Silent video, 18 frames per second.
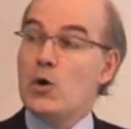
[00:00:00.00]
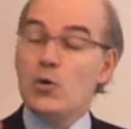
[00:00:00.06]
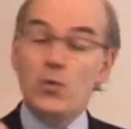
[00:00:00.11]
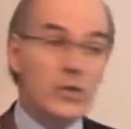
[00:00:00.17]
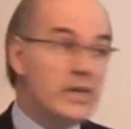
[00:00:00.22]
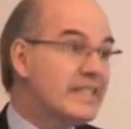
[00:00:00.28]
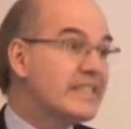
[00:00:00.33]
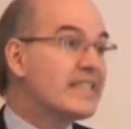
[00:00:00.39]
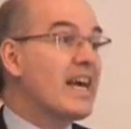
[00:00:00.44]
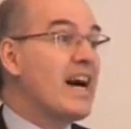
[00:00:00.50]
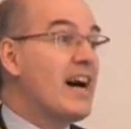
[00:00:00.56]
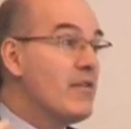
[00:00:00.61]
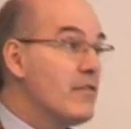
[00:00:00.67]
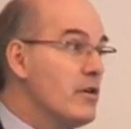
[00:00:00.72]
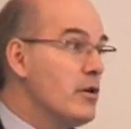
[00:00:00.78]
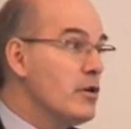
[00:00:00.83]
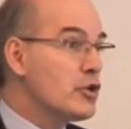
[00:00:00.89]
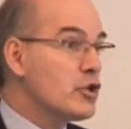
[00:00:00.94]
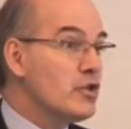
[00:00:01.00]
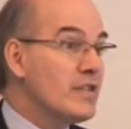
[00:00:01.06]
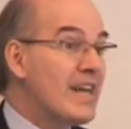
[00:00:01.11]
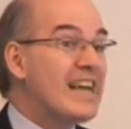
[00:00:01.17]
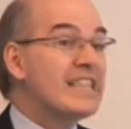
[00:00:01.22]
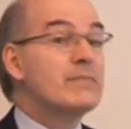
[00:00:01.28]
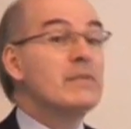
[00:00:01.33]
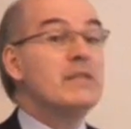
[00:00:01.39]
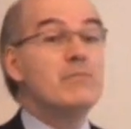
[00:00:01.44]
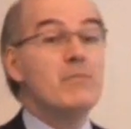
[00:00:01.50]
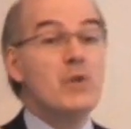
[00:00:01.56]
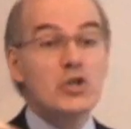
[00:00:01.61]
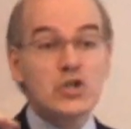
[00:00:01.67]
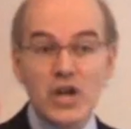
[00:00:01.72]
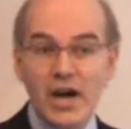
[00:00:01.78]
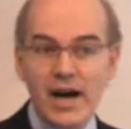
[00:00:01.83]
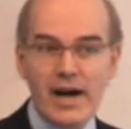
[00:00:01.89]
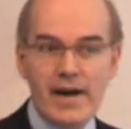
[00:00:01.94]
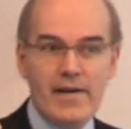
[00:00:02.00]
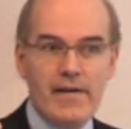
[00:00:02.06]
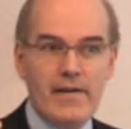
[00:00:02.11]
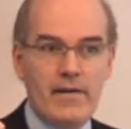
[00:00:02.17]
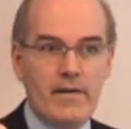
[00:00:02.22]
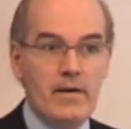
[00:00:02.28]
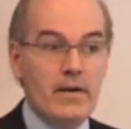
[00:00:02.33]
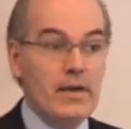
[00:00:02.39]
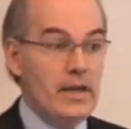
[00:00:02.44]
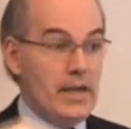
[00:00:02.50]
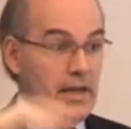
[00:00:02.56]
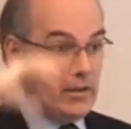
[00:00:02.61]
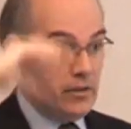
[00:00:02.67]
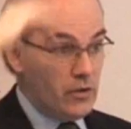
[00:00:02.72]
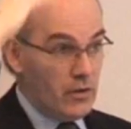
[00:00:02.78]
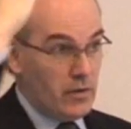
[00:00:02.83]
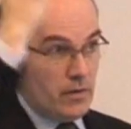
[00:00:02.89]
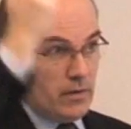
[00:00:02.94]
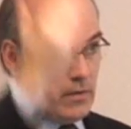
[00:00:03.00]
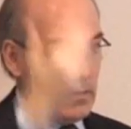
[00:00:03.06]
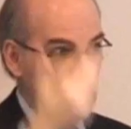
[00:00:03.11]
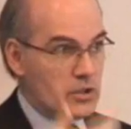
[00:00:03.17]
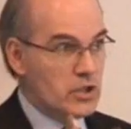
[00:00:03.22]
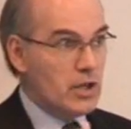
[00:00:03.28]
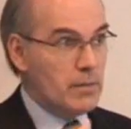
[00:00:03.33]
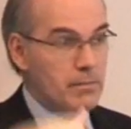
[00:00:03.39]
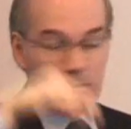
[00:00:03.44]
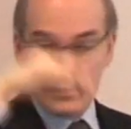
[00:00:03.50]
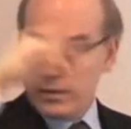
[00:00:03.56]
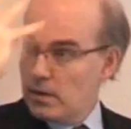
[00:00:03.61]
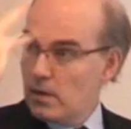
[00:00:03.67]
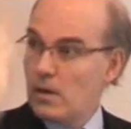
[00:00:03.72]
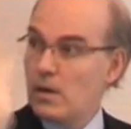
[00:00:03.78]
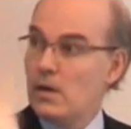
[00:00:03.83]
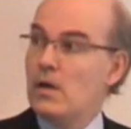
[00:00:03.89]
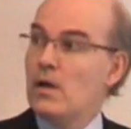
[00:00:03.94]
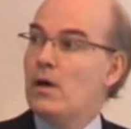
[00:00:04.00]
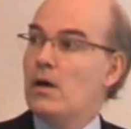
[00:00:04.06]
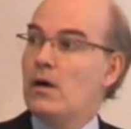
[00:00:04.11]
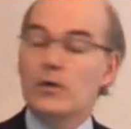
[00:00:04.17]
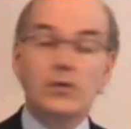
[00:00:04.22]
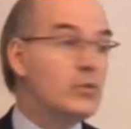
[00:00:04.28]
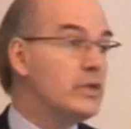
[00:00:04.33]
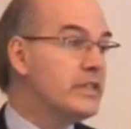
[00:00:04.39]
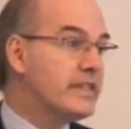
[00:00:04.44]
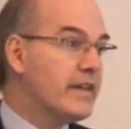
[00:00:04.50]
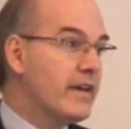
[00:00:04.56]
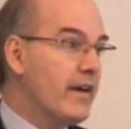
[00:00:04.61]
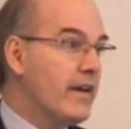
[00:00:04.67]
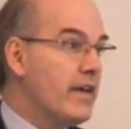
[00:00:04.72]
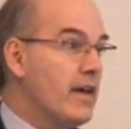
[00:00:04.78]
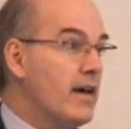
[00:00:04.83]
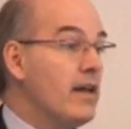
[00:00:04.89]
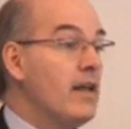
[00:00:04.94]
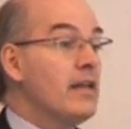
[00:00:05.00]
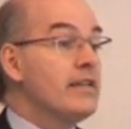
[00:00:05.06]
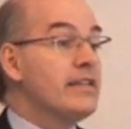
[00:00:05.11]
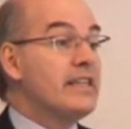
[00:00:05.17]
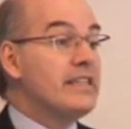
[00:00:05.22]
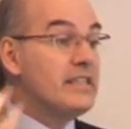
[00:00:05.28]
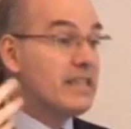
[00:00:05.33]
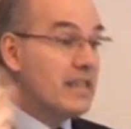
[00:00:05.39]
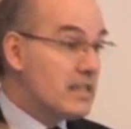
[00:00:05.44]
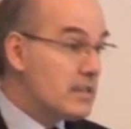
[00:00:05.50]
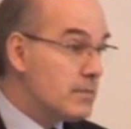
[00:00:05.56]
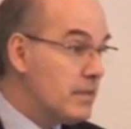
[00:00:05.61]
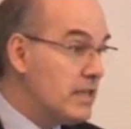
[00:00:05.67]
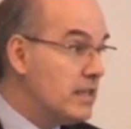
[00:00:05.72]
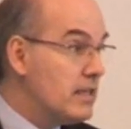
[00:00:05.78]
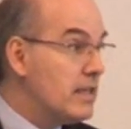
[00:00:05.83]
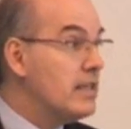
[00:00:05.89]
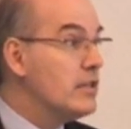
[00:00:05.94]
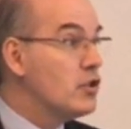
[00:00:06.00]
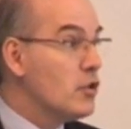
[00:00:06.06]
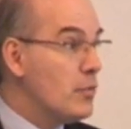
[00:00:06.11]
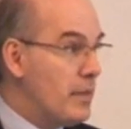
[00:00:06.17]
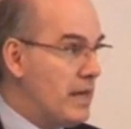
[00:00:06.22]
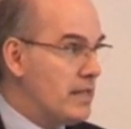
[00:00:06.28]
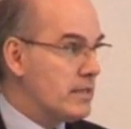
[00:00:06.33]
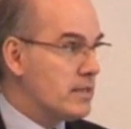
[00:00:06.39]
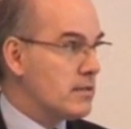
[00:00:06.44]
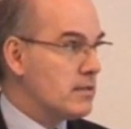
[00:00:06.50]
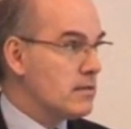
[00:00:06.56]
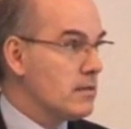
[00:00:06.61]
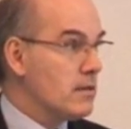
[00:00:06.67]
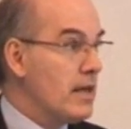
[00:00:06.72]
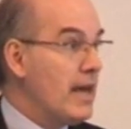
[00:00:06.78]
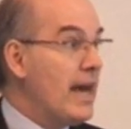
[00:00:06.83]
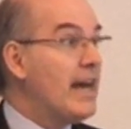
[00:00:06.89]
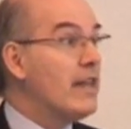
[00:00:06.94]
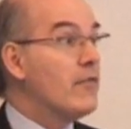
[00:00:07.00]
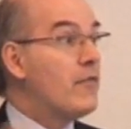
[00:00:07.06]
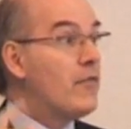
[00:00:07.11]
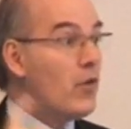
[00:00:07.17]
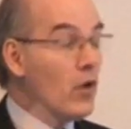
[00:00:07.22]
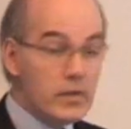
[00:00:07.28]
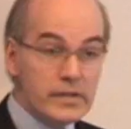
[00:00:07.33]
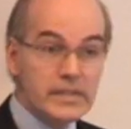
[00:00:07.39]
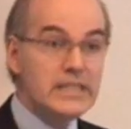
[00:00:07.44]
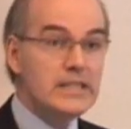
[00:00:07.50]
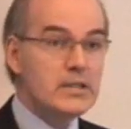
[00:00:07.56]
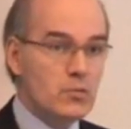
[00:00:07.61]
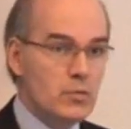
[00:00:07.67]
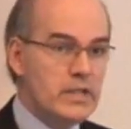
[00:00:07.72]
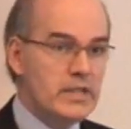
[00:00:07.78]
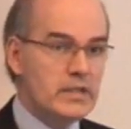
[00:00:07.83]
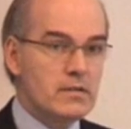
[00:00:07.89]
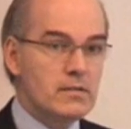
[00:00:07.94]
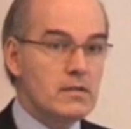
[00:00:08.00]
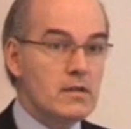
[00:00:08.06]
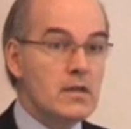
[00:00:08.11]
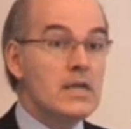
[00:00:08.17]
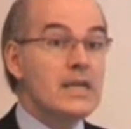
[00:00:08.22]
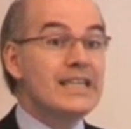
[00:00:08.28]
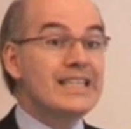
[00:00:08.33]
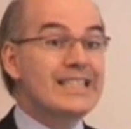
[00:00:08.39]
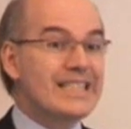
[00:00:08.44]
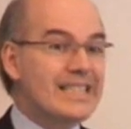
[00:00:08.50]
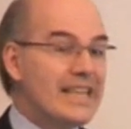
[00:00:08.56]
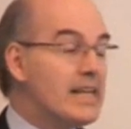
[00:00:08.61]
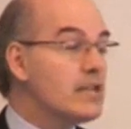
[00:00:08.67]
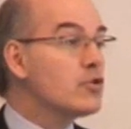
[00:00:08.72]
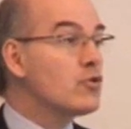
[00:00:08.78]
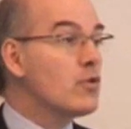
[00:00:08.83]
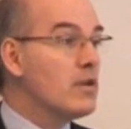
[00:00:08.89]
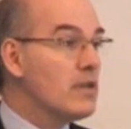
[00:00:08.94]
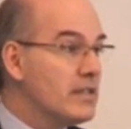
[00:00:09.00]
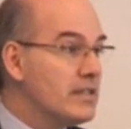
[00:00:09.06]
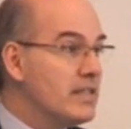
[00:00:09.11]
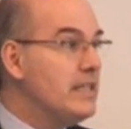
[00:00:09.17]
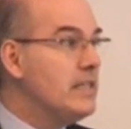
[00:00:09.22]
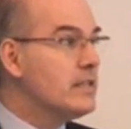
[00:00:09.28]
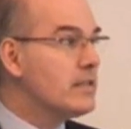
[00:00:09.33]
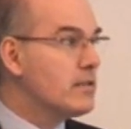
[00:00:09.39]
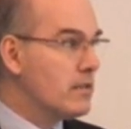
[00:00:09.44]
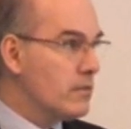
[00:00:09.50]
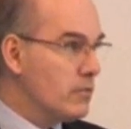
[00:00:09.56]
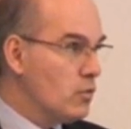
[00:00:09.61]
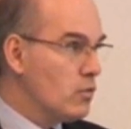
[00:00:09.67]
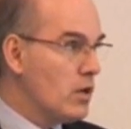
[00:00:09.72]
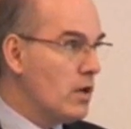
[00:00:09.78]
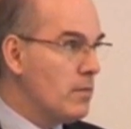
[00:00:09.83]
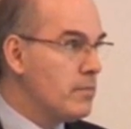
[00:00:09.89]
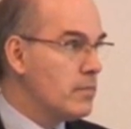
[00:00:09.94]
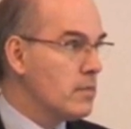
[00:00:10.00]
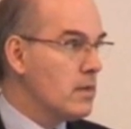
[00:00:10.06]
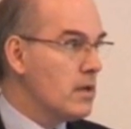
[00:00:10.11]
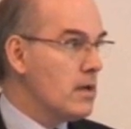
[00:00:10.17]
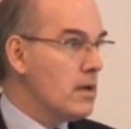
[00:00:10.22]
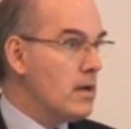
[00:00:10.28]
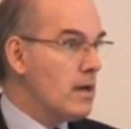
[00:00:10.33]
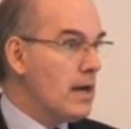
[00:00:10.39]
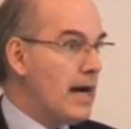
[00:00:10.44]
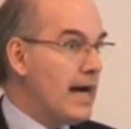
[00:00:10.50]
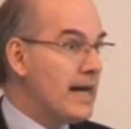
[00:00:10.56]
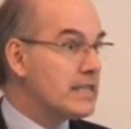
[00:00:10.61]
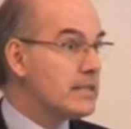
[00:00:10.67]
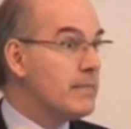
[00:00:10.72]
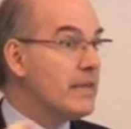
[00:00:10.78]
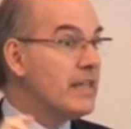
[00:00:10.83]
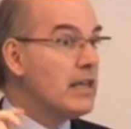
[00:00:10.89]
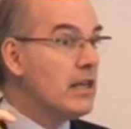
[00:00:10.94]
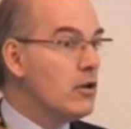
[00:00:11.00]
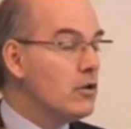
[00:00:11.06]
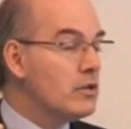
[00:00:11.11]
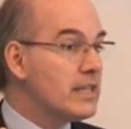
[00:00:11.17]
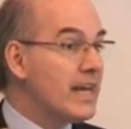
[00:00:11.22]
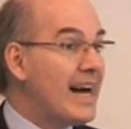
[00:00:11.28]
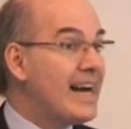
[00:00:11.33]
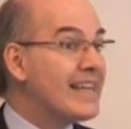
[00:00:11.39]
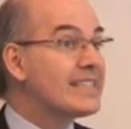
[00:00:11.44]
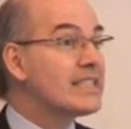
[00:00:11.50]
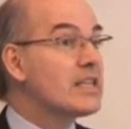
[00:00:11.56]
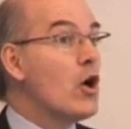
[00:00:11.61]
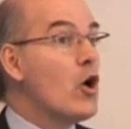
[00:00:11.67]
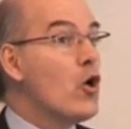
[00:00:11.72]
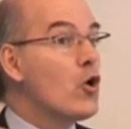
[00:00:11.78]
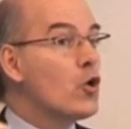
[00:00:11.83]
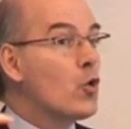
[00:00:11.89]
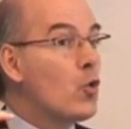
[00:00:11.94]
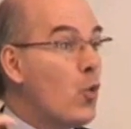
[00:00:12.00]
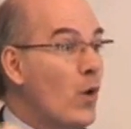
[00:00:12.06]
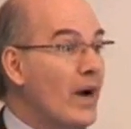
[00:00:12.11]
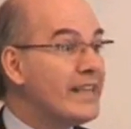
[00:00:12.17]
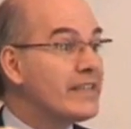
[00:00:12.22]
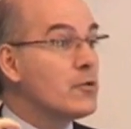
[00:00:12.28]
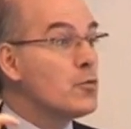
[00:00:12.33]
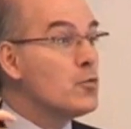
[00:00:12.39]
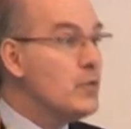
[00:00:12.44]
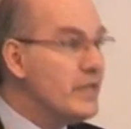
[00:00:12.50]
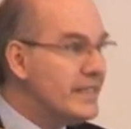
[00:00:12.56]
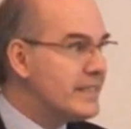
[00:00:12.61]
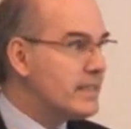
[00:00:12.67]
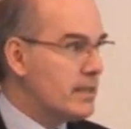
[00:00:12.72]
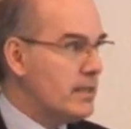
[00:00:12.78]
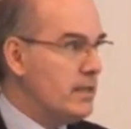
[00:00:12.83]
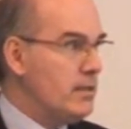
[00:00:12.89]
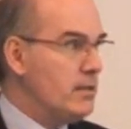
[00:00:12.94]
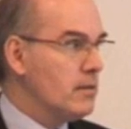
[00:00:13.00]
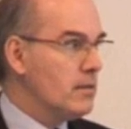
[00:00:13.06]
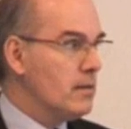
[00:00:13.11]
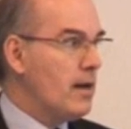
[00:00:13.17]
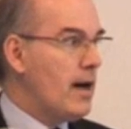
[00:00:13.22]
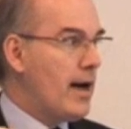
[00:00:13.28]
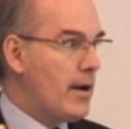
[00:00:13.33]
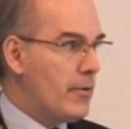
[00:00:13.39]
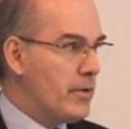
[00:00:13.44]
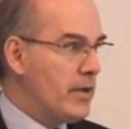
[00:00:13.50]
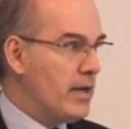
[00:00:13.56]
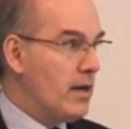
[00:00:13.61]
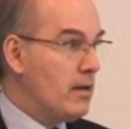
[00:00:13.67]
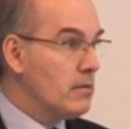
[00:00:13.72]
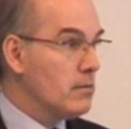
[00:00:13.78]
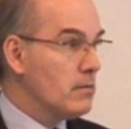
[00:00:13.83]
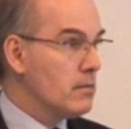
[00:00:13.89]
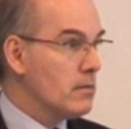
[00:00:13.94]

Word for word: Risk aversion has been much higher in the top uh, criteria than it has been in the past. And for this reason, Central and Eastern Europe has been looked as a quite risky area.